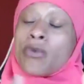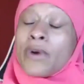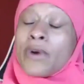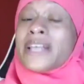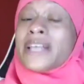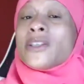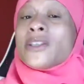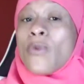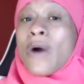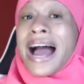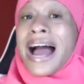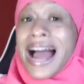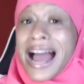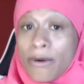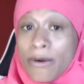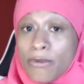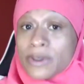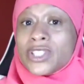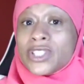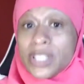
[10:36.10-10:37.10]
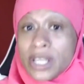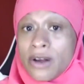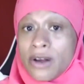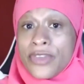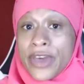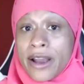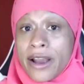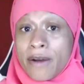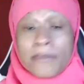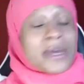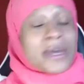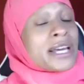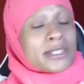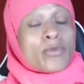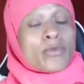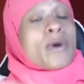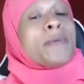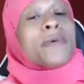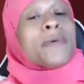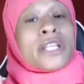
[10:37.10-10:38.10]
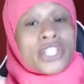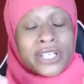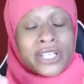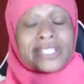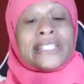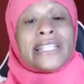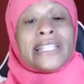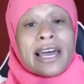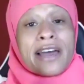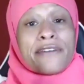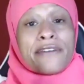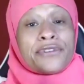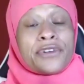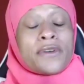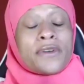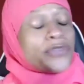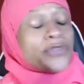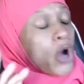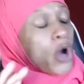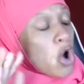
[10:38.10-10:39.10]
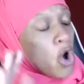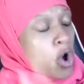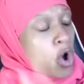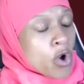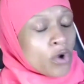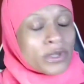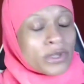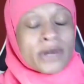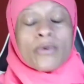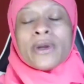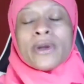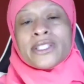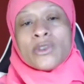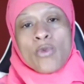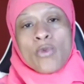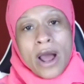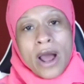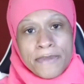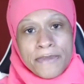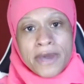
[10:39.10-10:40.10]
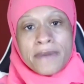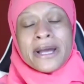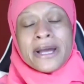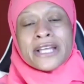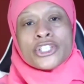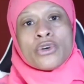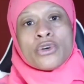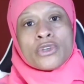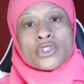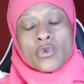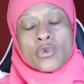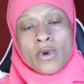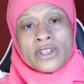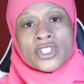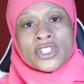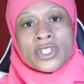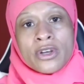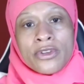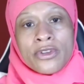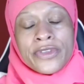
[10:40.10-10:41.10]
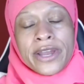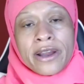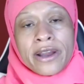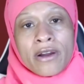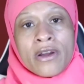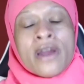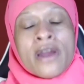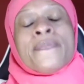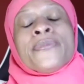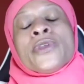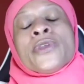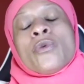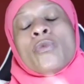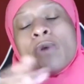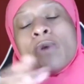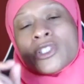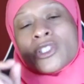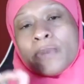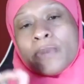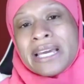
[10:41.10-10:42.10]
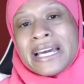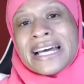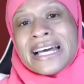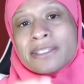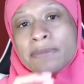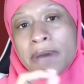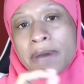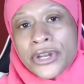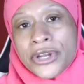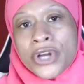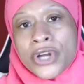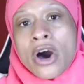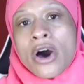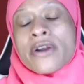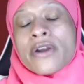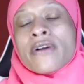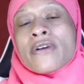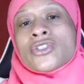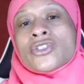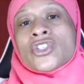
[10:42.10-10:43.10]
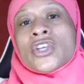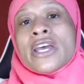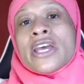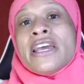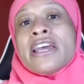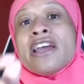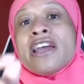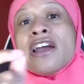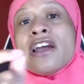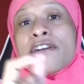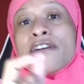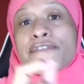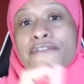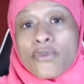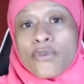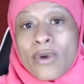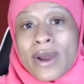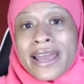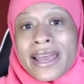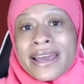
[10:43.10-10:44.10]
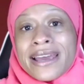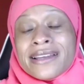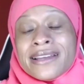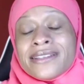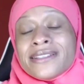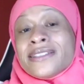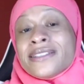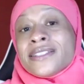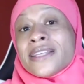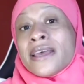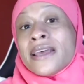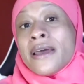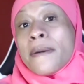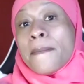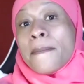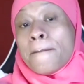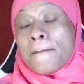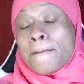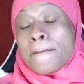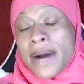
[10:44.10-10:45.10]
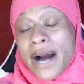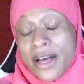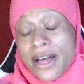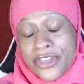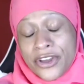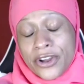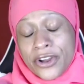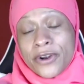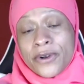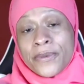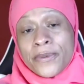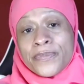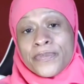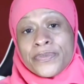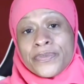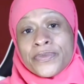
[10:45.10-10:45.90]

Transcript: the reason why I was still there, because we would have just left. The only reason why me and my children were still there was because my daughter's friend's mother,